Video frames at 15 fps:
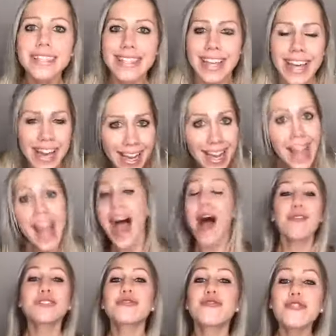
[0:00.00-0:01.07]
Like, I
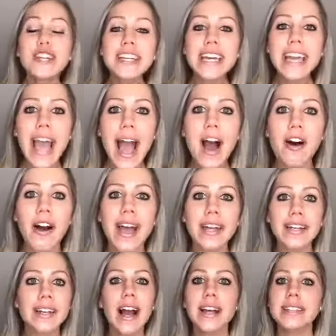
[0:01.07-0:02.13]
was freaking out.
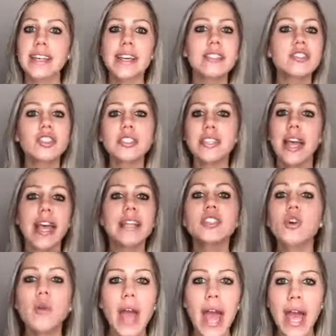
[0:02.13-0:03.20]
And guys, it's
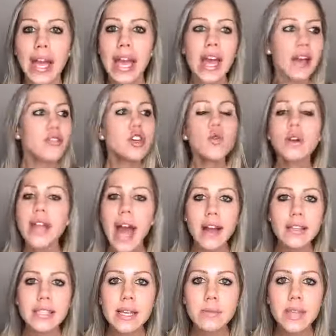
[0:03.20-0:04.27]
okay. If you run out of
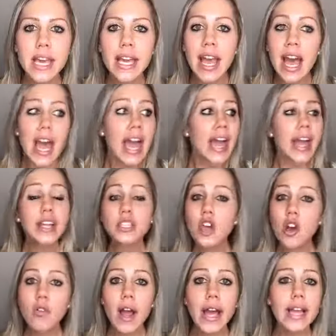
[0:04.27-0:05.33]
something, it's
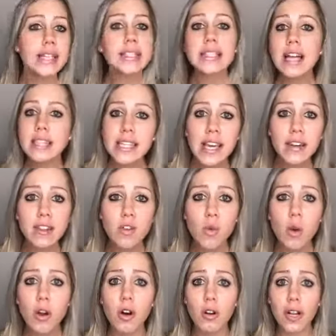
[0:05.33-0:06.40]
all right. It's not the end of the
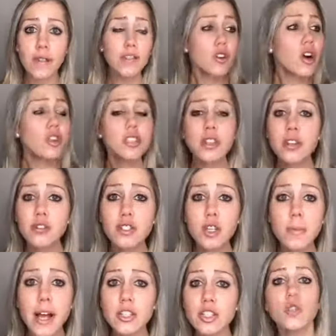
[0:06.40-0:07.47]
world. If you cooked a little too
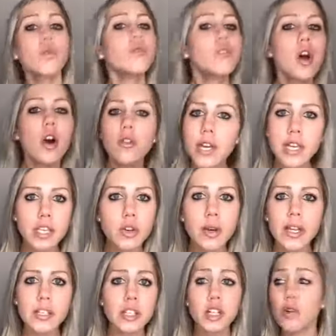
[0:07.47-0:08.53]
much, you know that you
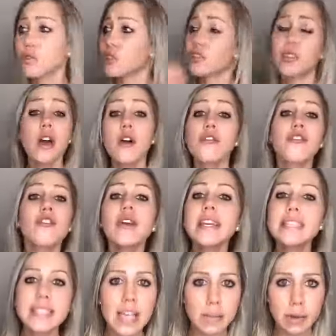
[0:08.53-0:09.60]
can, just
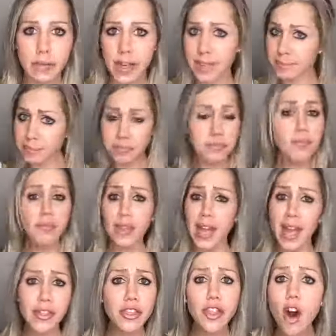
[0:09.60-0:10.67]
freeze some of it
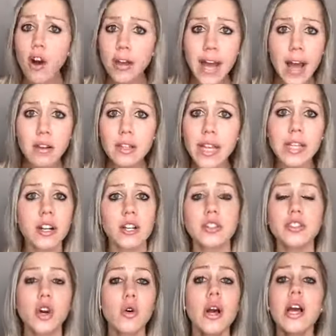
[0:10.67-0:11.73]
and thaw it out later.
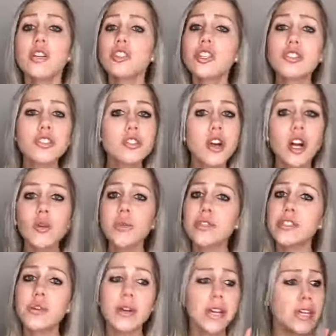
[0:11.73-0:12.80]
So just start with
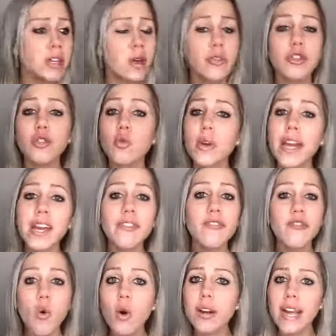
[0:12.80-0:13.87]
doing,
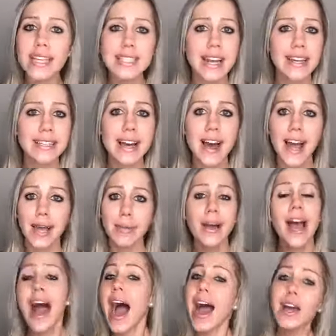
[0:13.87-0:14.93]
3-4 days at a time.
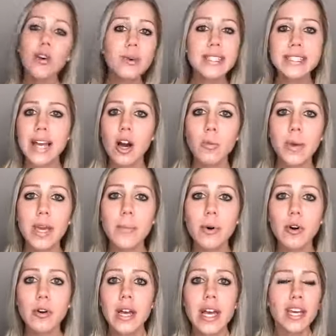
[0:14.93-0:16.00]
I always tell
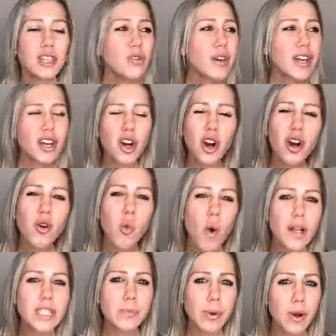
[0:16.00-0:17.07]
people you can cook
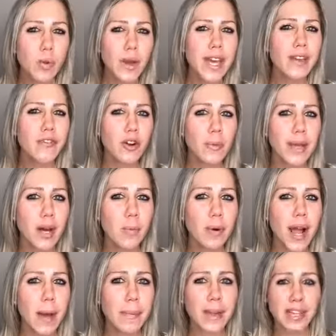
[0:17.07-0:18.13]
once per week for meal
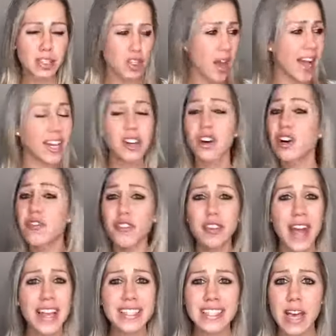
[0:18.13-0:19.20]
prep and try and cook for
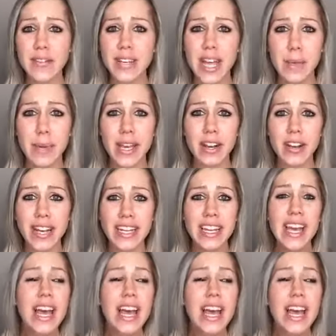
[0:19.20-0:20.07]
that 7-day period.